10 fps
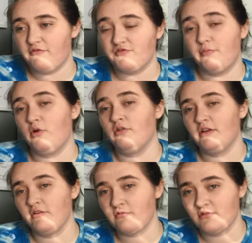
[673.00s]
if
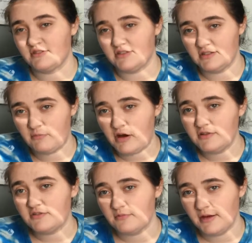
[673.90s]
Chipotle ever wants to
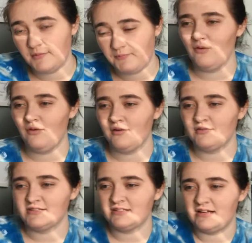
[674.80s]
sponsor me. When
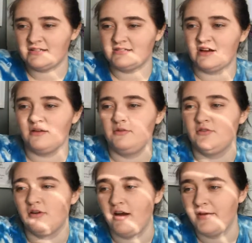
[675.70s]
was the last time you
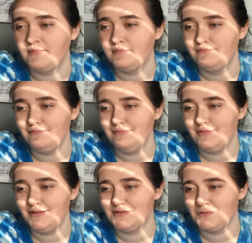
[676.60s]
cried?
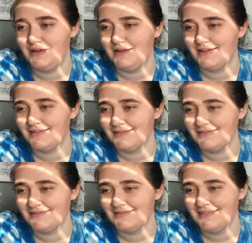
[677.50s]
This weekend,
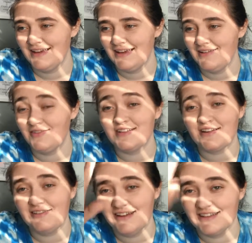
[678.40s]
which I
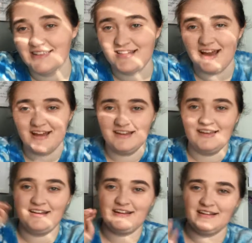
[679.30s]
will get to that
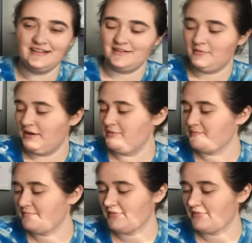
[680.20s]
in a little bit.